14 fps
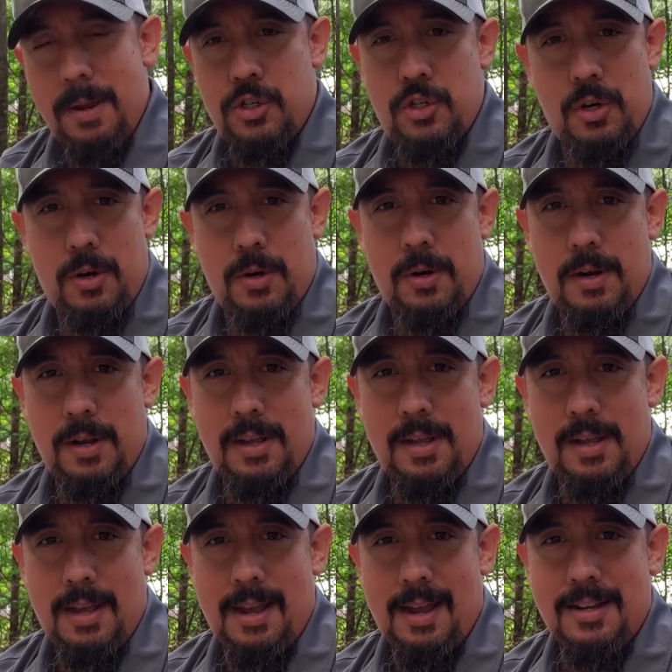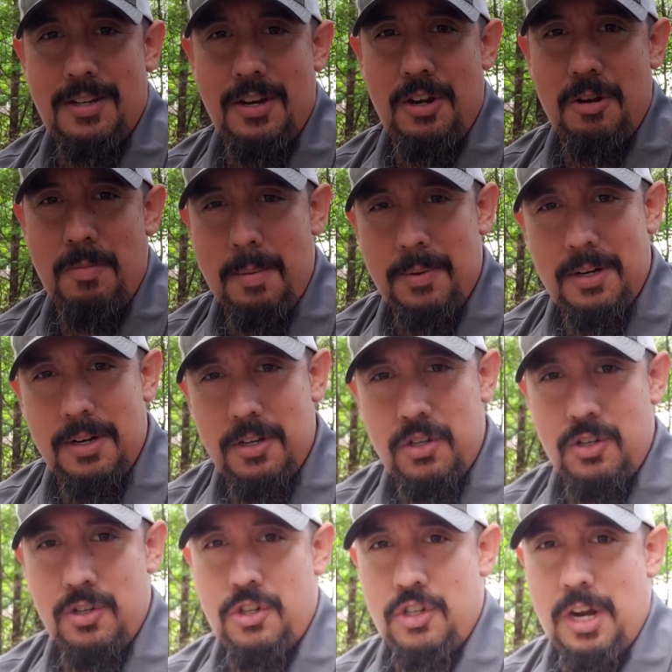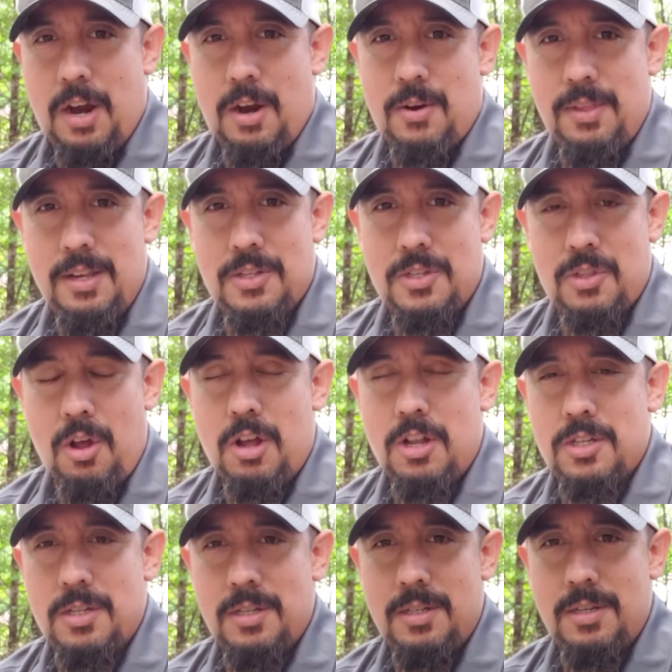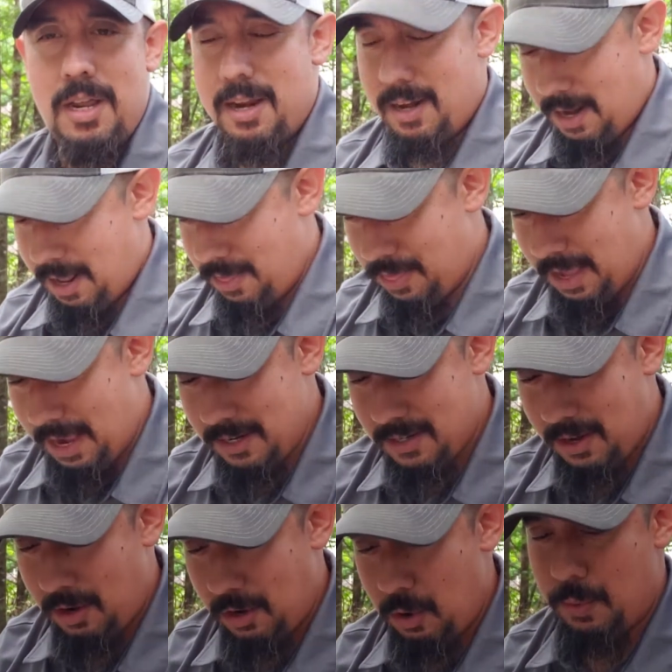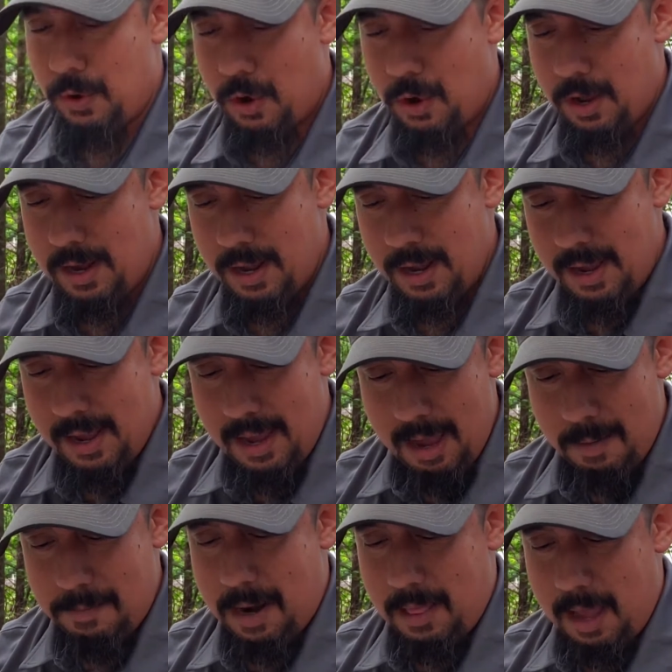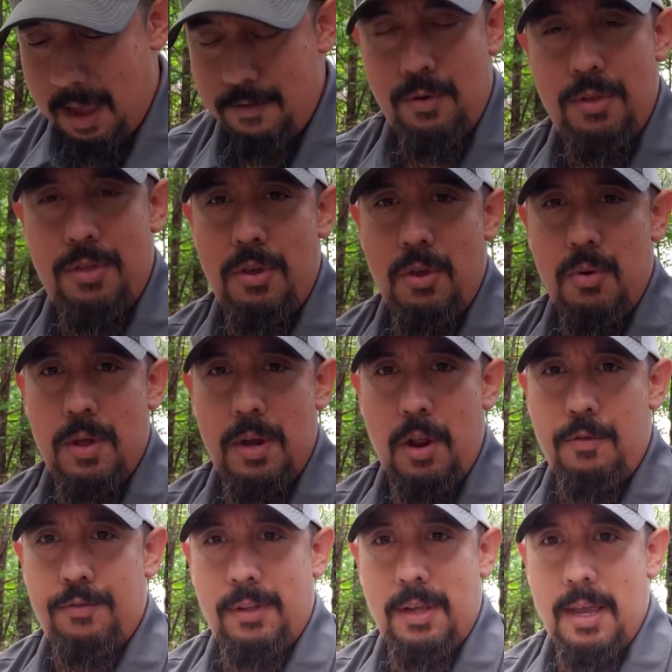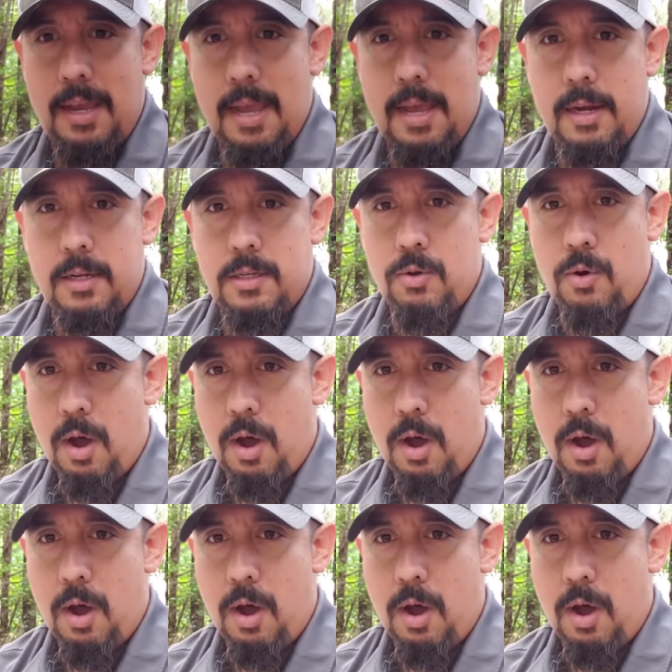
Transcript: sure I continue to be able to share these thoughts and things that are going on in my life with you, and hopefully, again, still